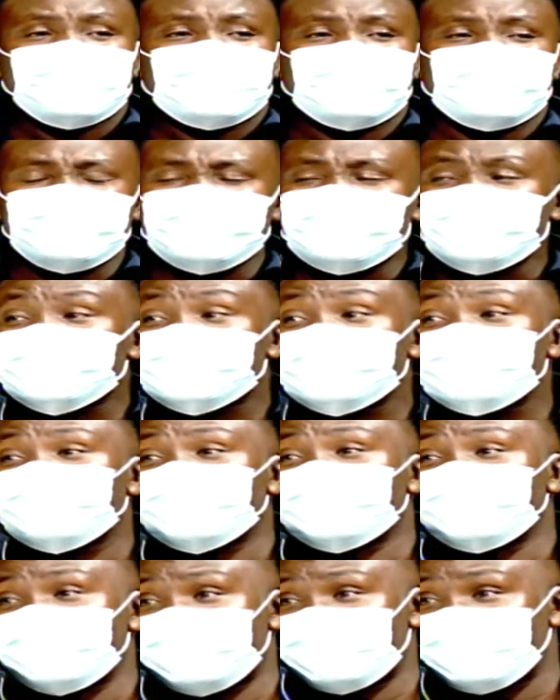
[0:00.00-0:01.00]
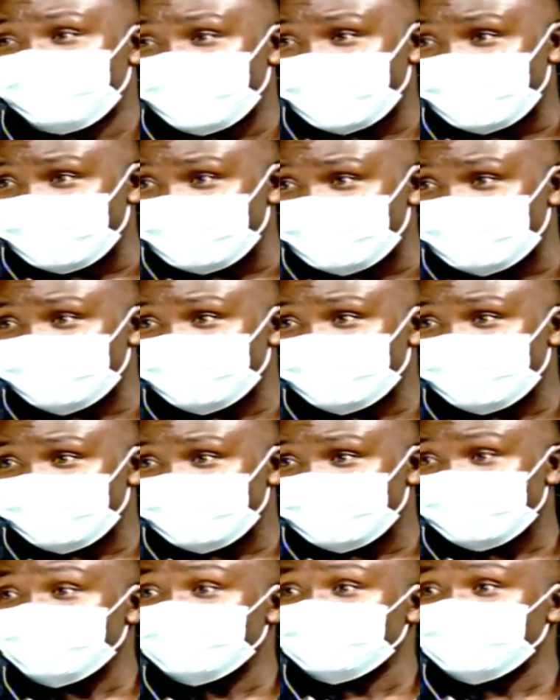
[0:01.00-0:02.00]
This is even despite
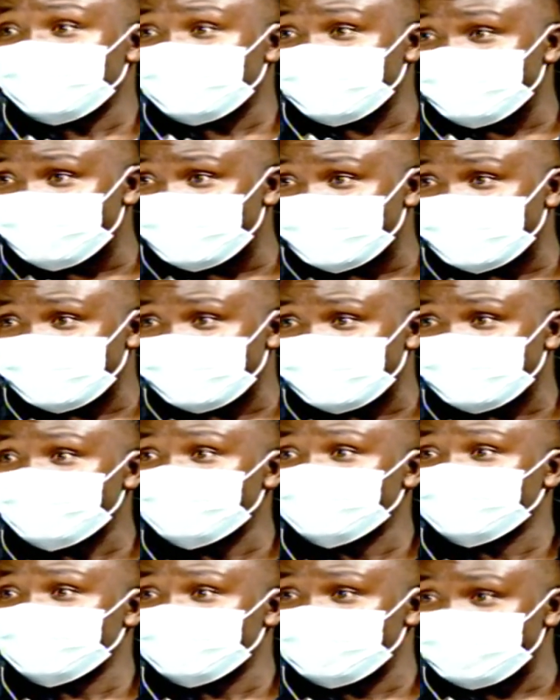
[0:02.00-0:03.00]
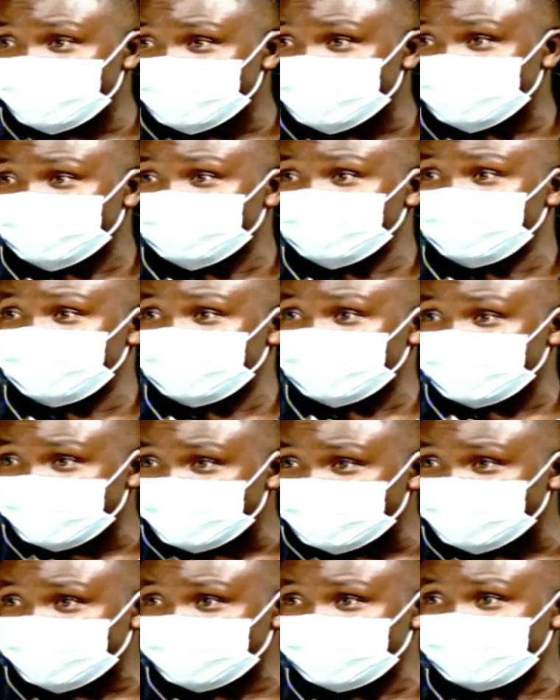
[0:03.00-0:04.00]
the Jack Ma contribution to this
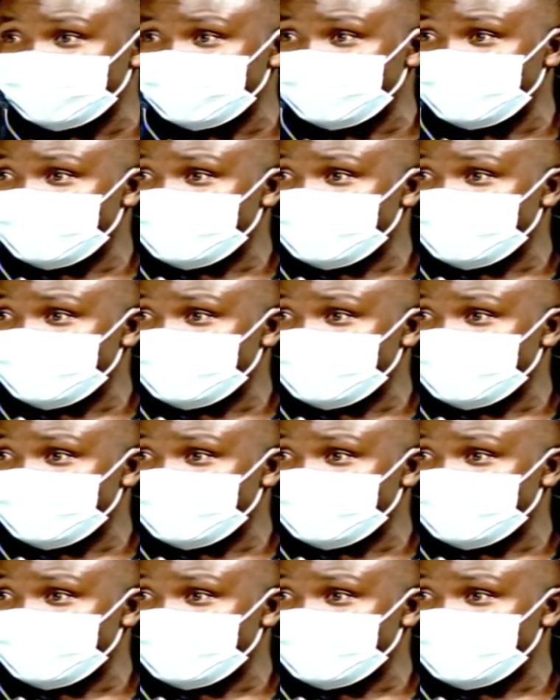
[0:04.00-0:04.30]
country,